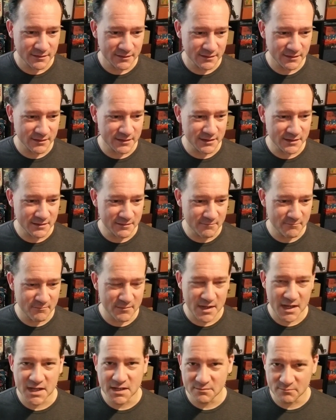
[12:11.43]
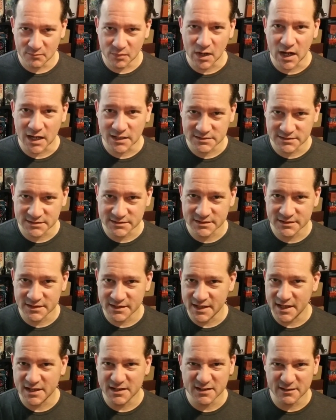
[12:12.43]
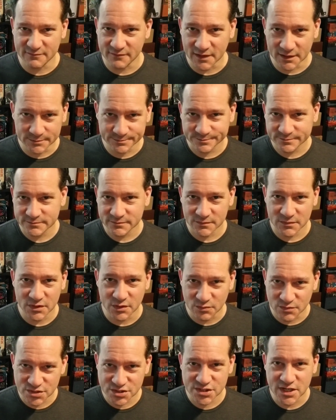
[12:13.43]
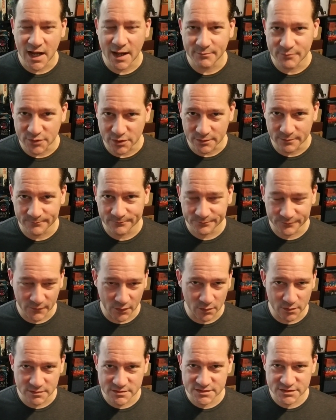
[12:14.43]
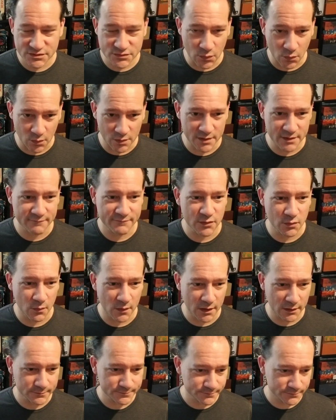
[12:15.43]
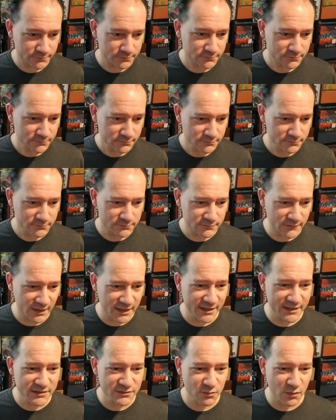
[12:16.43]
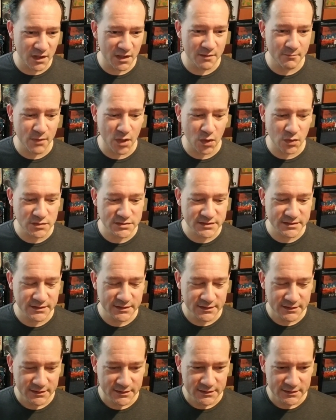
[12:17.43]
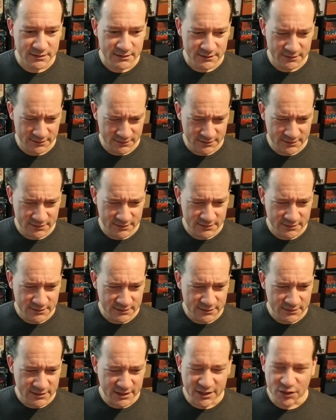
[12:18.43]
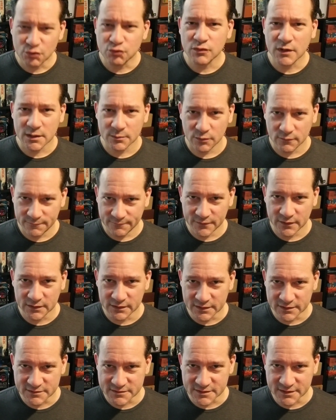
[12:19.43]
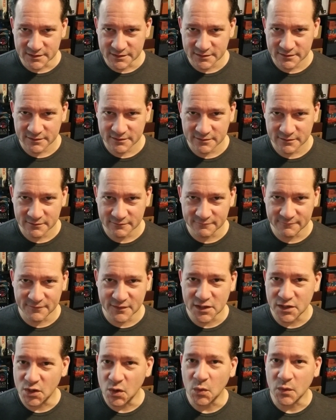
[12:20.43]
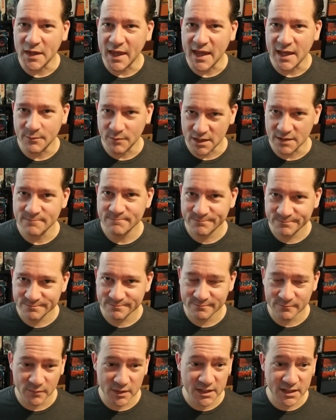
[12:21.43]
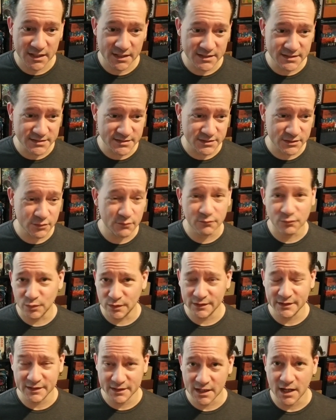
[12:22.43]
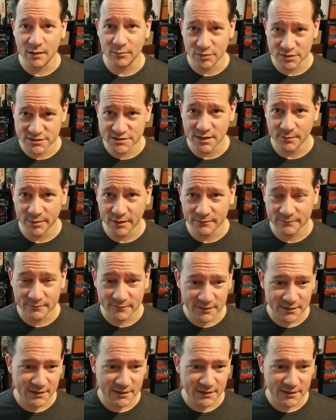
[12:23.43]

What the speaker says: the main bosses at the end of a chapter or story, if you will, it is one of the most incredible feelings in video gaming, because you've really accomplished something.